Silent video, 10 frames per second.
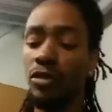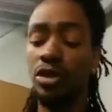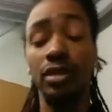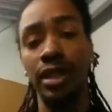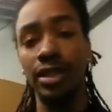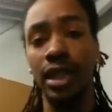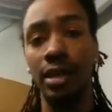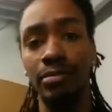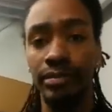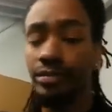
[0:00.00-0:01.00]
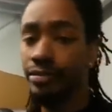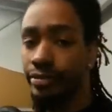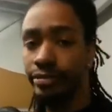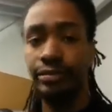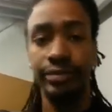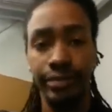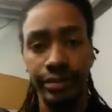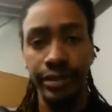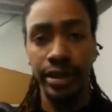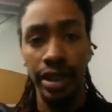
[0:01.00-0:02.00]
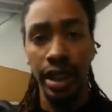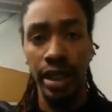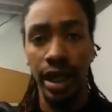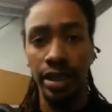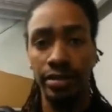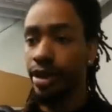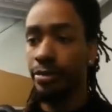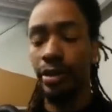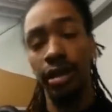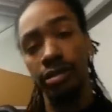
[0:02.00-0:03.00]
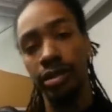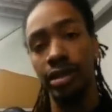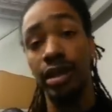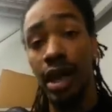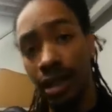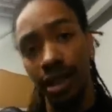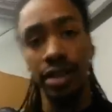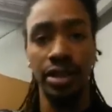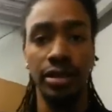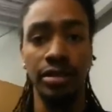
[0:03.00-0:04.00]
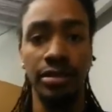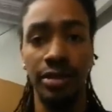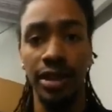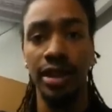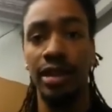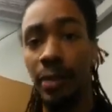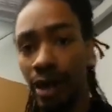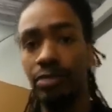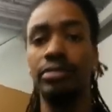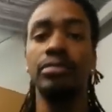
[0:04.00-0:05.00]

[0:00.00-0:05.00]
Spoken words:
Until next time, stay locked. Keep it healthy. Lock Nation. You know what I'm saying? I'm out.